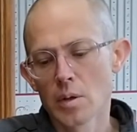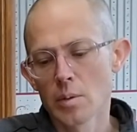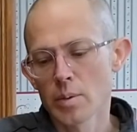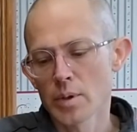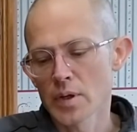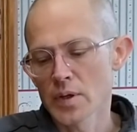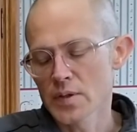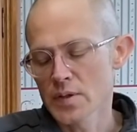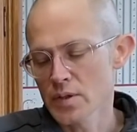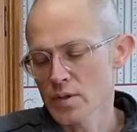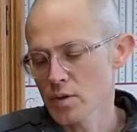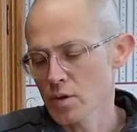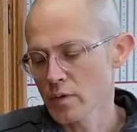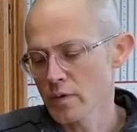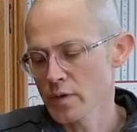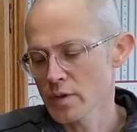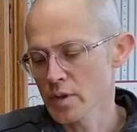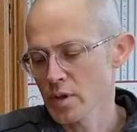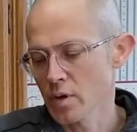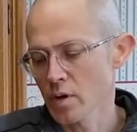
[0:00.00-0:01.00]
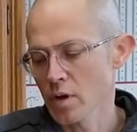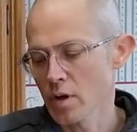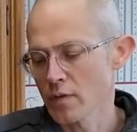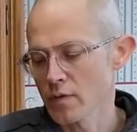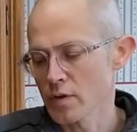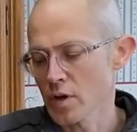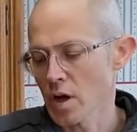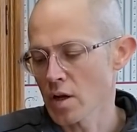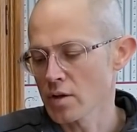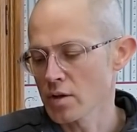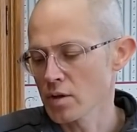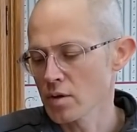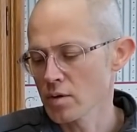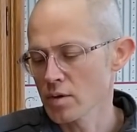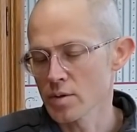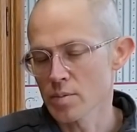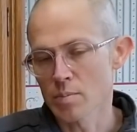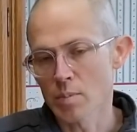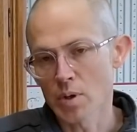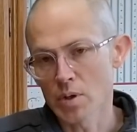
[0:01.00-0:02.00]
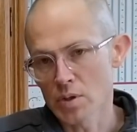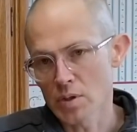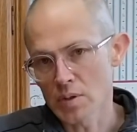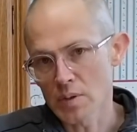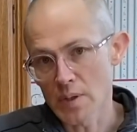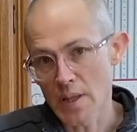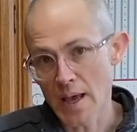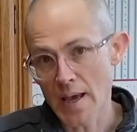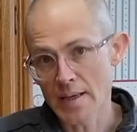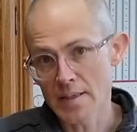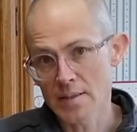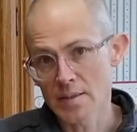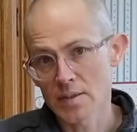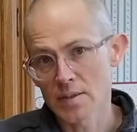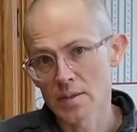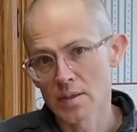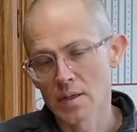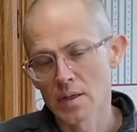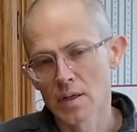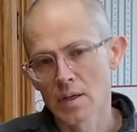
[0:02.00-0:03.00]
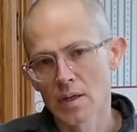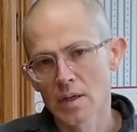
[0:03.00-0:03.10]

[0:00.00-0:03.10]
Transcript: because the surface area of Cha Tou is much less